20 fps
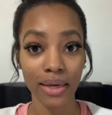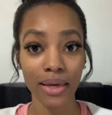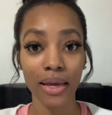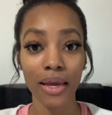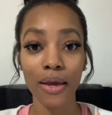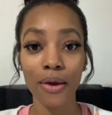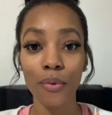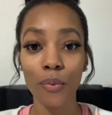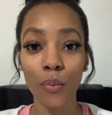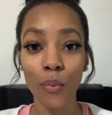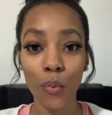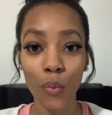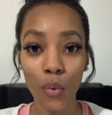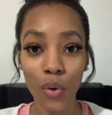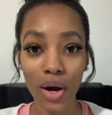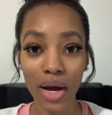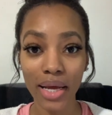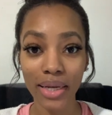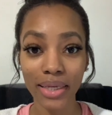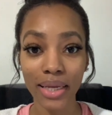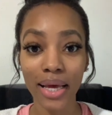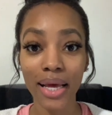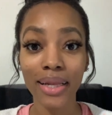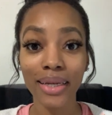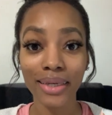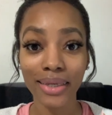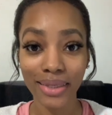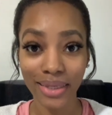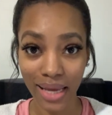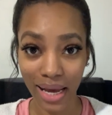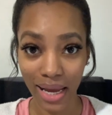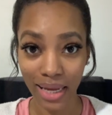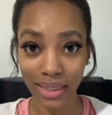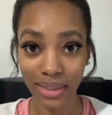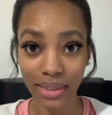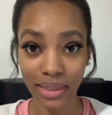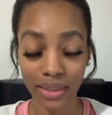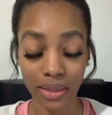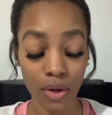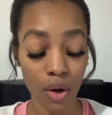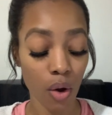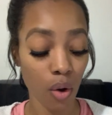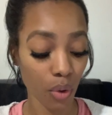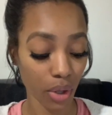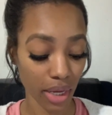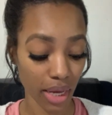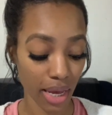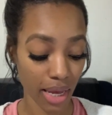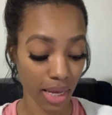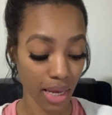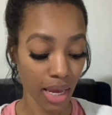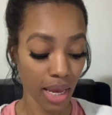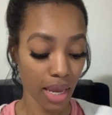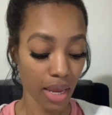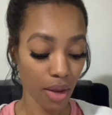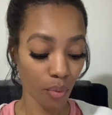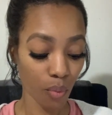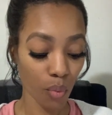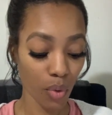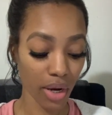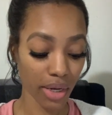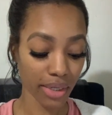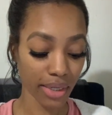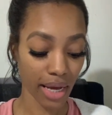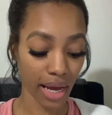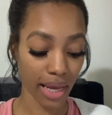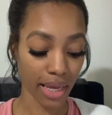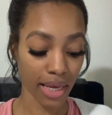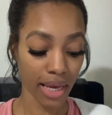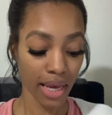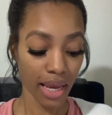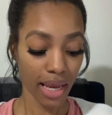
in one night, okay? In one night.